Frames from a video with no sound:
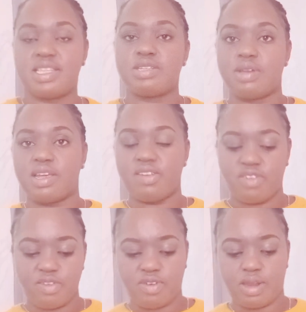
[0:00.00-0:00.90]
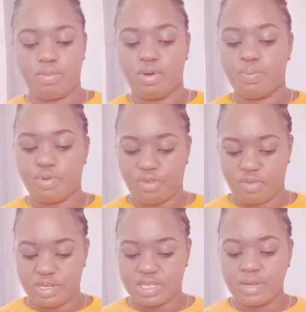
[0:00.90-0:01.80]
That will give you even more
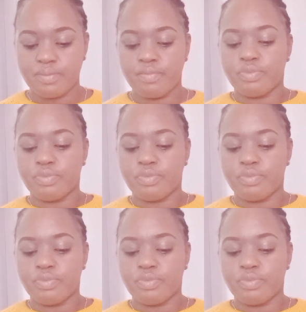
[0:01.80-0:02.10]
profit.